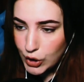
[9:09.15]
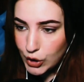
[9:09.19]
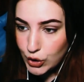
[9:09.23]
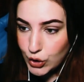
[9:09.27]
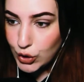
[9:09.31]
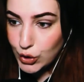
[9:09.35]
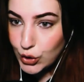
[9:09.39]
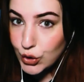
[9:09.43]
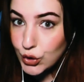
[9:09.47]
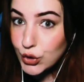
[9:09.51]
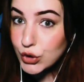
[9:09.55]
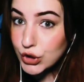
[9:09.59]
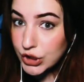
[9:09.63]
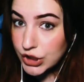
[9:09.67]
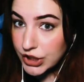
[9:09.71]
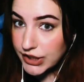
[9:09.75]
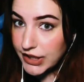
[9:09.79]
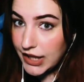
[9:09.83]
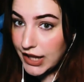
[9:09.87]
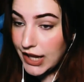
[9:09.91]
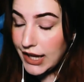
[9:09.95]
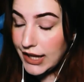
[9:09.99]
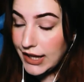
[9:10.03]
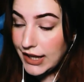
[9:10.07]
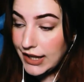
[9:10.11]
you're
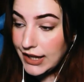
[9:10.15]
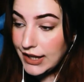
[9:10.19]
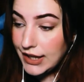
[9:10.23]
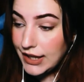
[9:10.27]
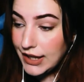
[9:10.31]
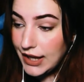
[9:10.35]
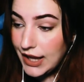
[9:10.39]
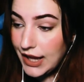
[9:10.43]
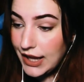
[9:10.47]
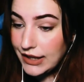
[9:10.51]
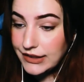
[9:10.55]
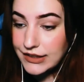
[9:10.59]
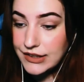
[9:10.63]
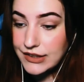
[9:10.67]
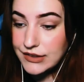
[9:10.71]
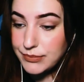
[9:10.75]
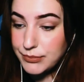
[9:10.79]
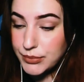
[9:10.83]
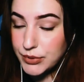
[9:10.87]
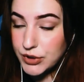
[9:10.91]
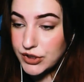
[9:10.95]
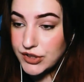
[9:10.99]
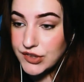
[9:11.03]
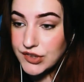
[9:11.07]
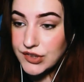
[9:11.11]
dying and this
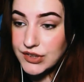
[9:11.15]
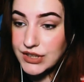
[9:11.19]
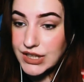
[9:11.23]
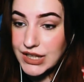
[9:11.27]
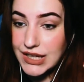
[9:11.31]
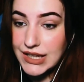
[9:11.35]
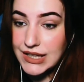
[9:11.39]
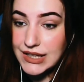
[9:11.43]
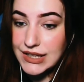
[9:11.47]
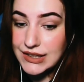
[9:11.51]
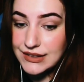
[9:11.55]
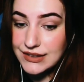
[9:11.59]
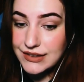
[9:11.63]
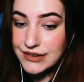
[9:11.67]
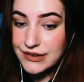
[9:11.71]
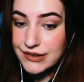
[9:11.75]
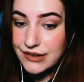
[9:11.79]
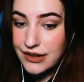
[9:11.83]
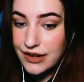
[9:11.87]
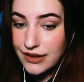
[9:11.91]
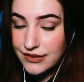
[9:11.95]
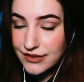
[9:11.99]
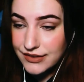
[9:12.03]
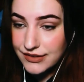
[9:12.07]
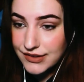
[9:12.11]
person
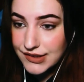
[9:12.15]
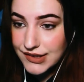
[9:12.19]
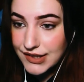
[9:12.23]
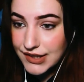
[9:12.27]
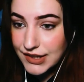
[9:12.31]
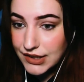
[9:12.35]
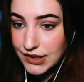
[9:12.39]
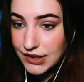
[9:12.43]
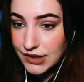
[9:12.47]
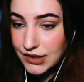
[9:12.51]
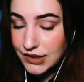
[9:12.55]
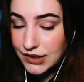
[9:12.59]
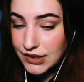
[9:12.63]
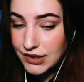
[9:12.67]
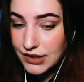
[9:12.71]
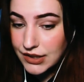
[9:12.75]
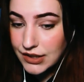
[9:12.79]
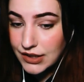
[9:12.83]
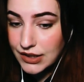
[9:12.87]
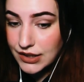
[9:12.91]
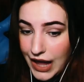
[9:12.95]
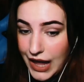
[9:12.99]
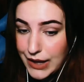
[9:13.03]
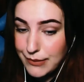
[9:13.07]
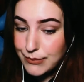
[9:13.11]
is still
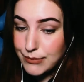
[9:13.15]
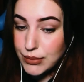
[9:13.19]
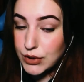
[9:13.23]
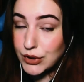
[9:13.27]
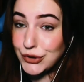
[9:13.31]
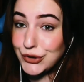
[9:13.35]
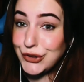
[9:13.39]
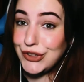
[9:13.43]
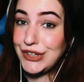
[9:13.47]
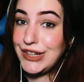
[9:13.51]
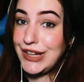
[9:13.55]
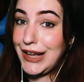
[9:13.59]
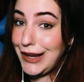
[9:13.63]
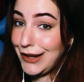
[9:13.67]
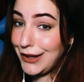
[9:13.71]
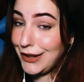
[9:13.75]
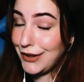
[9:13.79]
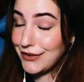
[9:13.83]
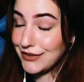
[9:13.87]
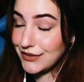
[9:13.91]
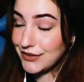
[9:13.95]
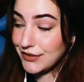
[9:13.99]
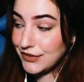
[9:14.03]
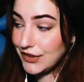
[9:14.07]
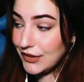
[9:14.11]
able to die
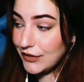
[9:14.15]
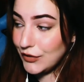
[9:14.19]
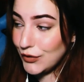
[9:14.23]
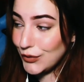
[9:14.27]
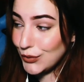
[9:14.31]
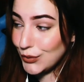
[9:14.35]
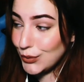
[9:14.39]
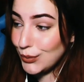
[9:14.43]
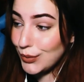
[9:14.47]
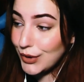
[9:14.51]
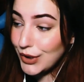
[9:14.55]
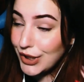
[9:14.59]
because of Death Note.